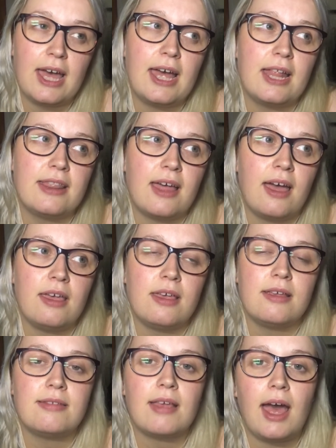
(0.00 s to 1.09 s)
and that
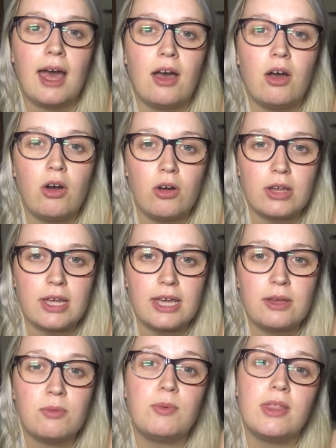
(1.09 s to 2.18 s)
is
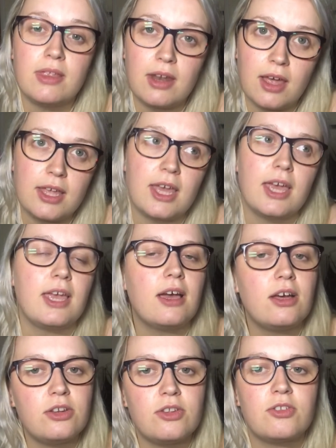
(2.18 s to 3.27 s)

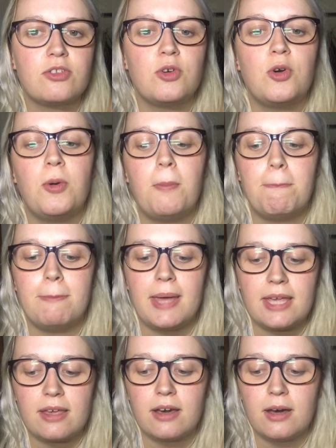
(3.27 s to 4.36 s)

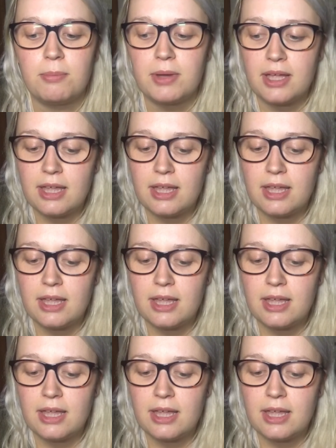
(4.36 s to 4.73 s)
@holly_makeup.